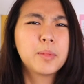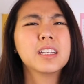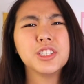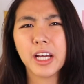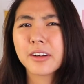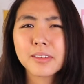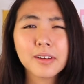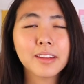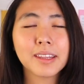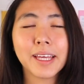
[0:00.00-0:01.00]
But in
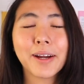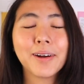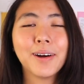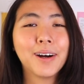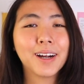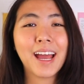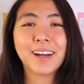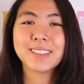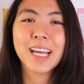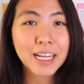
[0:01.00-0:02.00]
general, there are
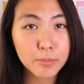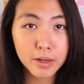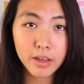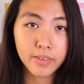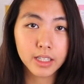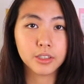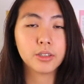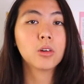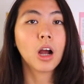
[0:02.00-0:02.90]
entertainment events, you know,